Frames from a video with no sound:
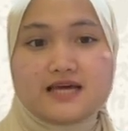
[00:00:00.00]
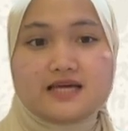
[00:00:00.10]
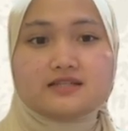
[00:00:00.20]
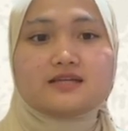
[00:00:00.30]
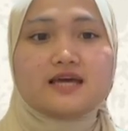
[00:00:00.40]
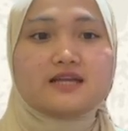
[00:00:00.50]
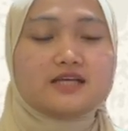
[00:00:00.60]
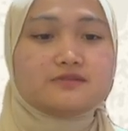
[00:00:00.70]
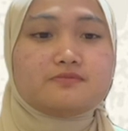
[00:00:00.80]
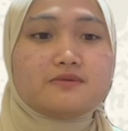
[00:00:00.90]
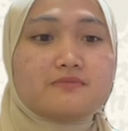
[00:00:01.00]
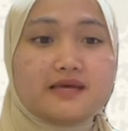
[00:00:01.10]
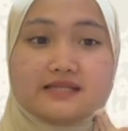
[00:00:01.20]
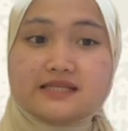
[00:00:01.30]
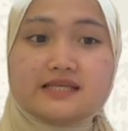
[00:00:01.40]
and can explain
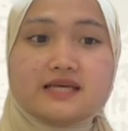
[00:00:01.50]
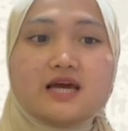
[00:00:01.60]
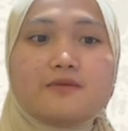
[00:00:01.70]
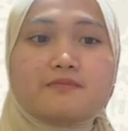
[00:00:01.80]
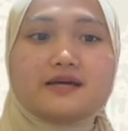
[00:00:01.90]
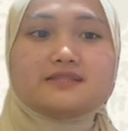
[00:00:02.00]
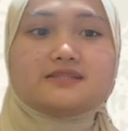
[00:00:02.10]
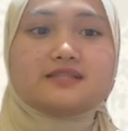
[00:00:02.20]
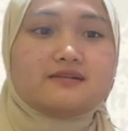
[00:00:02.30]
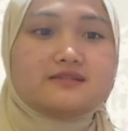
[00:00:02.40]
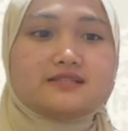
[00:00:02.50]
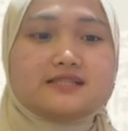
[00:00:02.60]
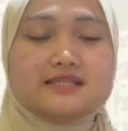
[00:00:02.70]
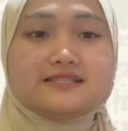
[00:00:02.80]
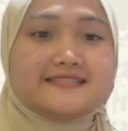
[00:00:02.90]
many mysteries
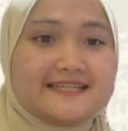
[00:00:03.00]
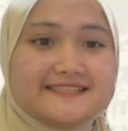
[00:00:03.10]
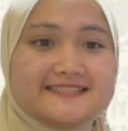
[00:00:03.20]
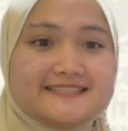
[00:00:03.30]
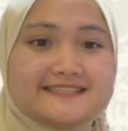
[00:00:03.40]
in science.